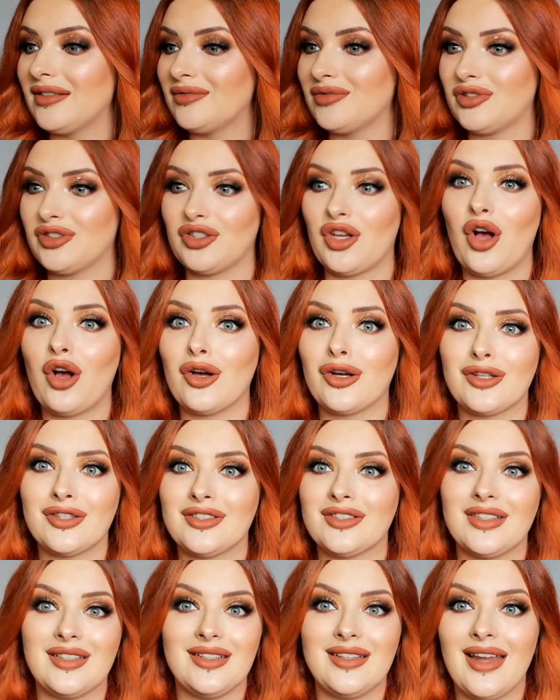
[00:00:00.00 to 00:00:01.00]

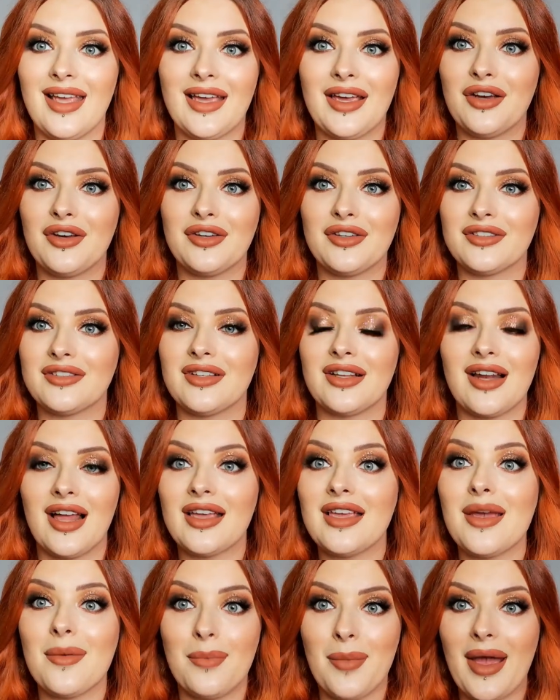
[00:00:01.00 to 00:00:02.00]
socks, knickers,
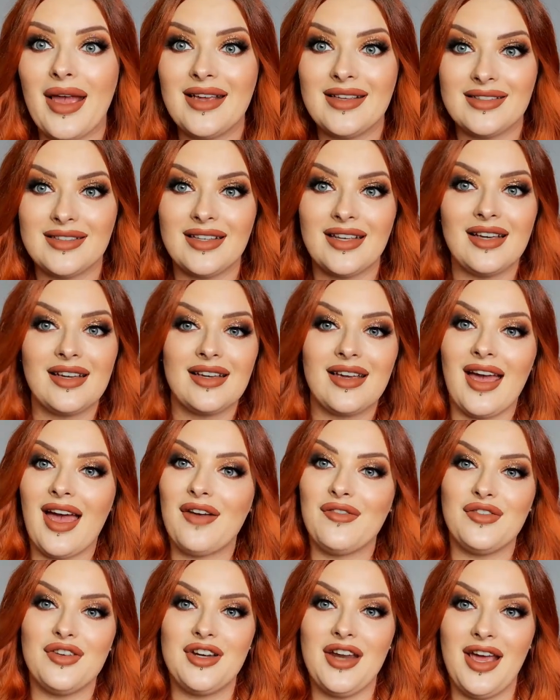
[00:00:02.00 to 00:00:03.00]
like your basic
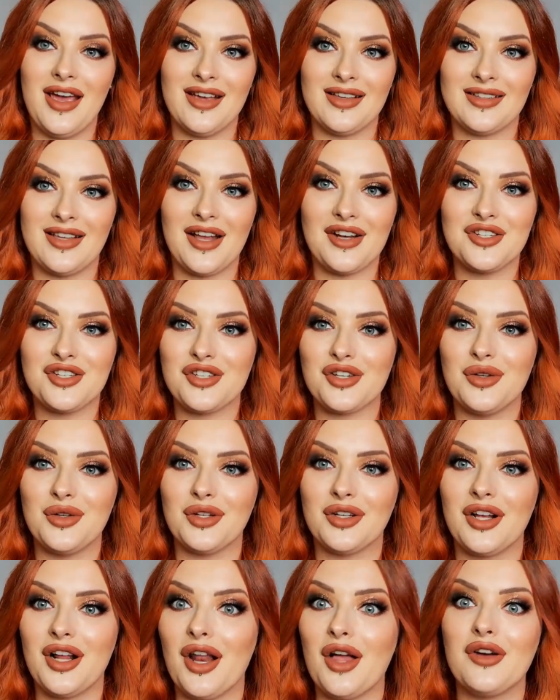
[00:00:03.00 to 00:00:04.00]
everyday essential
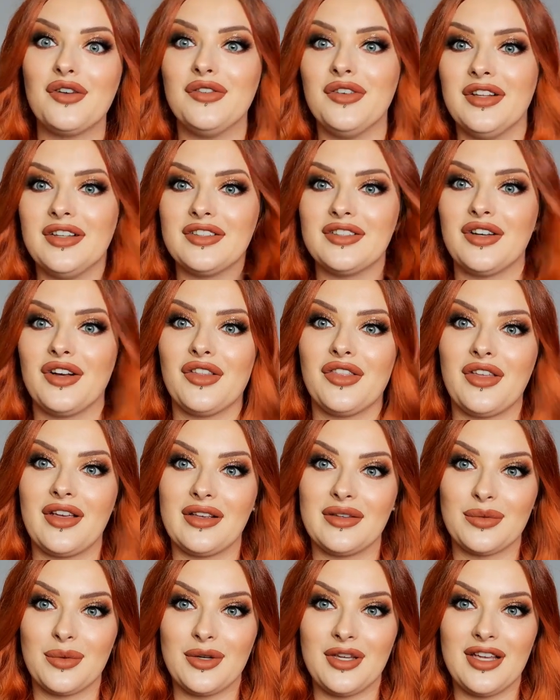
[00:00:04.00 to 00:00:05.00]
clothing sort of
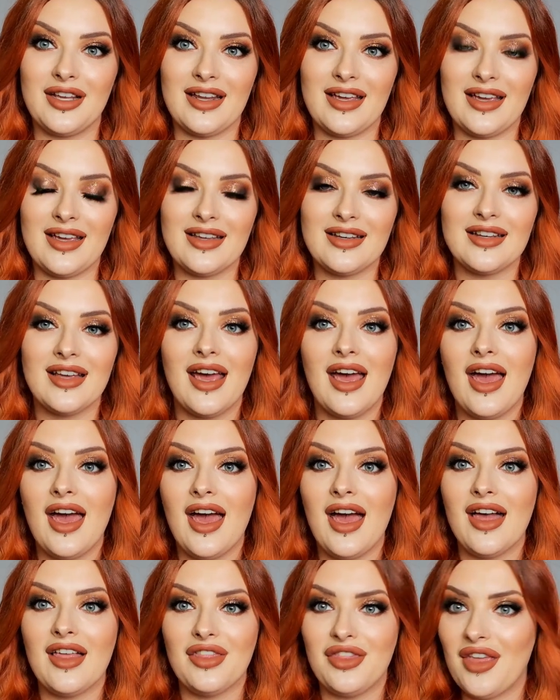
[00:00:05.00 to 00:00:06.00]
things what you need,
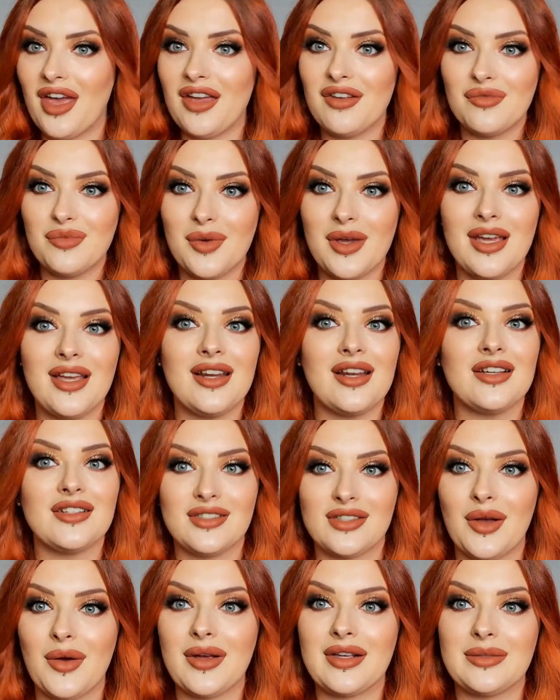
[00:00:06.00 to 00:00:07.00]
they've been
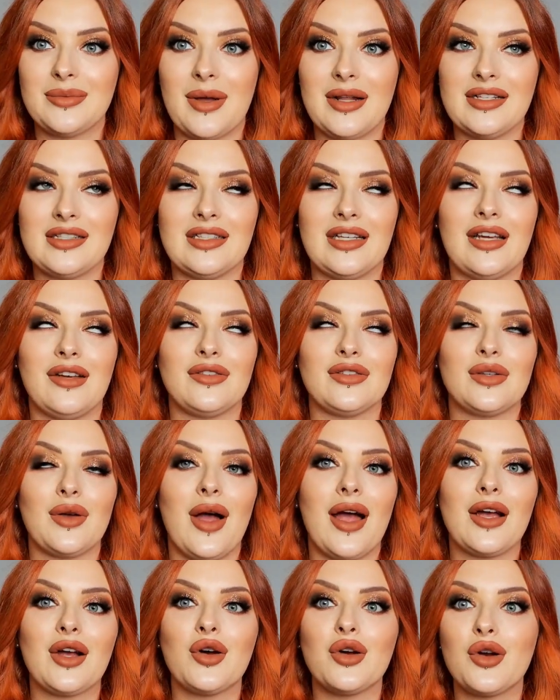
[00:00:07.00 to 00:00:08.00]
so expensive, so
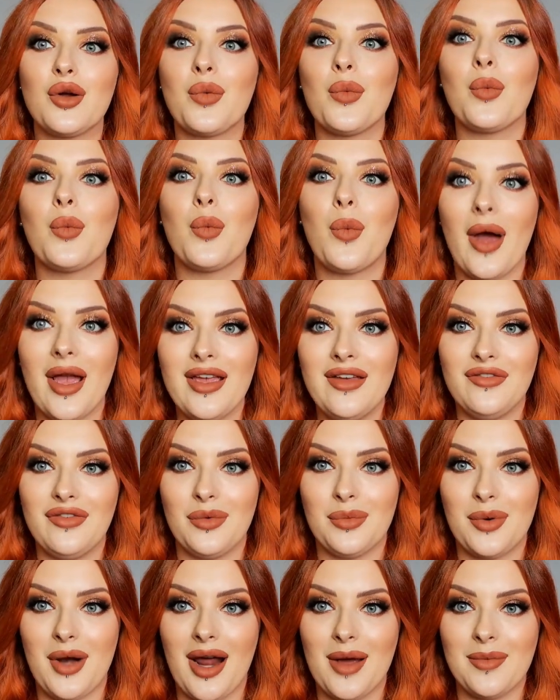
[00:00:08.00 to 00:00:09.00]
I couldn't wait
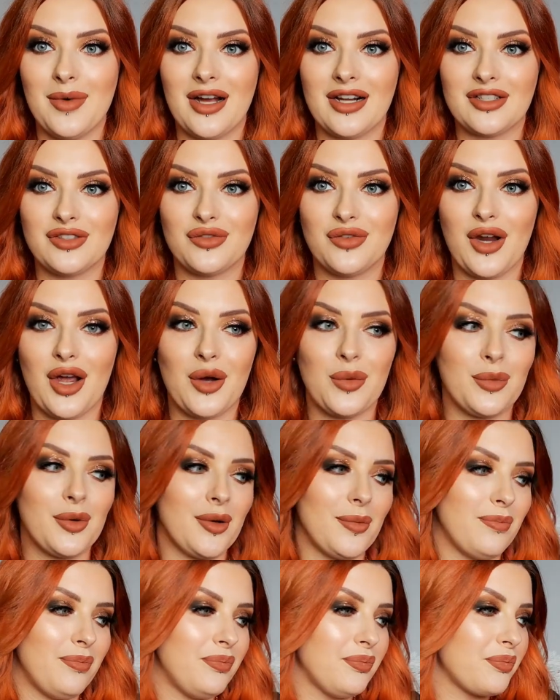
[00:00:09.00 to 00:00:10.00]
for Primark to
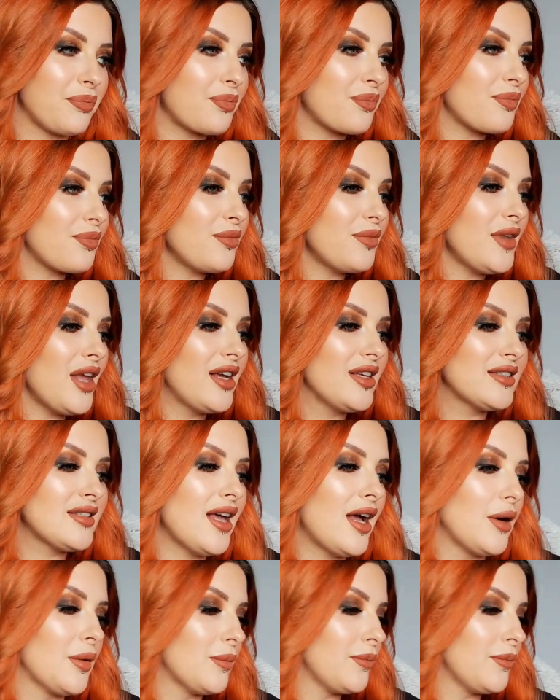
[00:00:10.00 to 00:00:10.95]
reopen. So